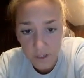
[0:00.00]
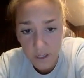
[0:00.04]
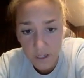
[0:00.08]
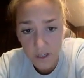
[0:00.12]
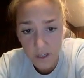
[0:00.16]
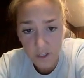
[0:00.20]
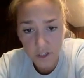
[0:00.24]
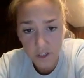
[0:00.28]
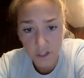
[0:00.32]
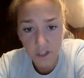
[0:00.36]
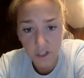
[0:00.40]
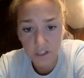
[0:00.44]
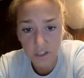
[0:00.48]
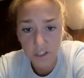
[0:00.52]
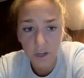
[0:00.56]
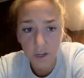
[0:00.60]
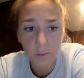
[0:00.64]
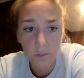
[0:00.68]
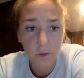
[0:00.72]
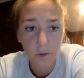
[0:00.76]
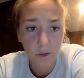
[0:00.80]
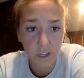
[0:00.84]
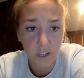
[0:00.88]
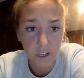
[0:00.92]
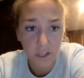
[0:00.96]
is the
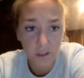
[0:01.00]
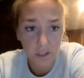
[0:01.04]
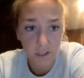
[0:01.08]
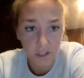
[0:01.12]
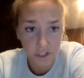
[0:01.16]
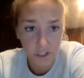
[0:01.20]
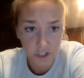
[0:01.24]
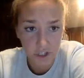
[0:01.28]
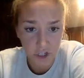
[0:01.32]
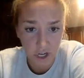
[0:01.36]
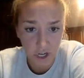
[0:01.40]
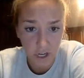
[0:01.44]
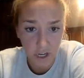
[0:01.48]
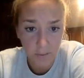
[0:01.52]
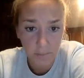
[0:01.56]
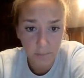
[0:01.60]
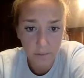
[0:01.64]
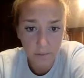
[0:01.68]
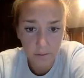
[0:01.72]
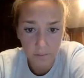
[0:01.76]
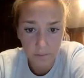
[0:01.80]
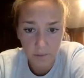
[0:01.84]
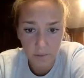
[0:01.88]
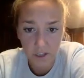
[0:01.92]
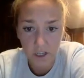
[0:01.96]
double helix shape
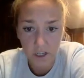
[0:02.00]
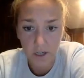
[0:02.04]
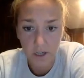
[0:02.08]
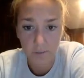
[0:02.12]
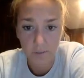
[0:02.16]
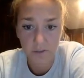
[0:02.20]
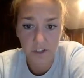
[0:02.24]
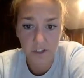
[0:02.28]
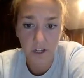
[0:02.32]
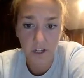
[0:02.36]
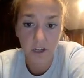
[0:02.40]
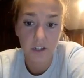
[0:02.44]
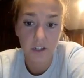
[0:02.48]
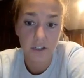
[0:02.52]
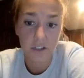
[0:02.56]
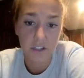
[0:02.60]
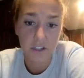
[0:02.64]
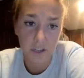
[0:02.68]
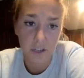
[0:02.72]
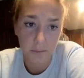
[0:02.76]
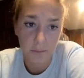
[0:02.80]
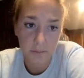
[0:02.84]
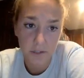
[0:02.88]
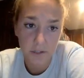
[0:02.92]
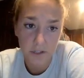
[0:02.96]
becomes
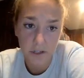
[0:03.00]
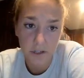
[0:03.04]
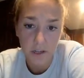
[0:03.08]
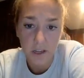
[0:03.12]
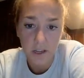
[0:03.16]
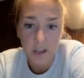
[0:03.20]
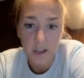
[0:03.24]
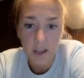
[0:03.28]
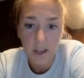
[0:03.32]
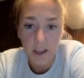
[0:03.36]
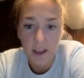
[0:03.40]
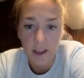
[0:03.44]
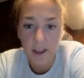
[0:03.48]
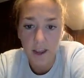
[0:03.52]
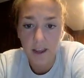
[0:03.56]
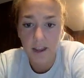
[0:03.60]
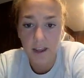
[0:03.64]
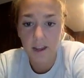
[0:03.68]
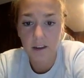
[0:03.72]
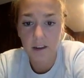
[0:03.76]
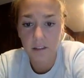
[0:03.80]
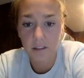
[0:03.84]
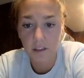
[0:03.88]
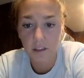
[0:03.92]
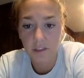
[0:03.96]
unzipped.
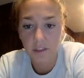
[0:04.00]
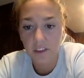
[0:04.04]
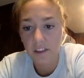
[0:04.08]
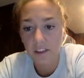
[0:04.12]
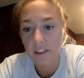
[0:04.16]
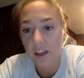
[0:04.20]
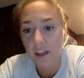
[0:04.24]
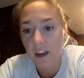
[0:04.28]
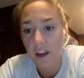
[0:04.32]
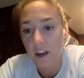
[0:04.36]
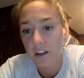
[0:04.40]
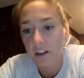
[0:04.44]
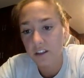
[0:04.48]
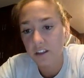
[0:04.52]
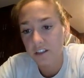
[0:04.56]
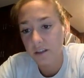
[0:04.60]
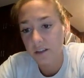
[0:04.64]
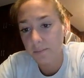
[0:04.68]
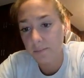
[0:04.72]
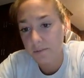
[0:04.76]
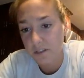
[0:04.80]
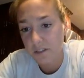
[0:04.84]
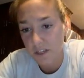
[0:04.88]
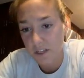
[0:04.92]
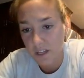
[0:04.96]
And the thing that
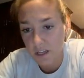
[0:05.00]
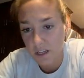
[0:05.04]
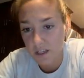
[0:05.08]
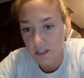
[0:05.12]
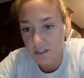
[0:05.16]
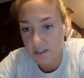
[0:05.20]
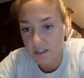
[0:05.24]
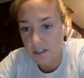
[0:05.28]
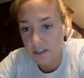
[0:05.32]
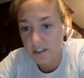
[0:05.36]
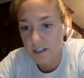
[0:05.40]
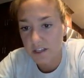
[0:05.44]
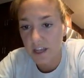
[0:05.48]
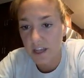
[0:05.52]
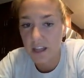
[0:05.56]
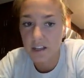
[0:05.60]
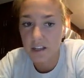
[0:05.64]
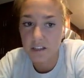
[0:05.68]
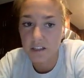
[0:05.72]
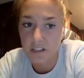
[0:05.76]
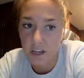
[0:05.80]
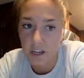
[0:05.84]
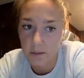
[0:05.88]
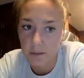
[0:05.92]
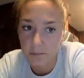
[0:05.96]
unzips it is this
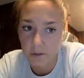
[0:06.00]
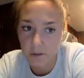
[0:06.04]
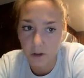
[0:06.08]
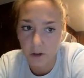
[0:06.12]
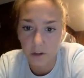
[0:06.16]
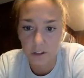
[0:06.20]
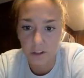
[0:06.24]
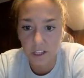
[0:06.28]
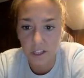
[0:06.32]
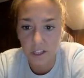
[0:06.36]
enzyme called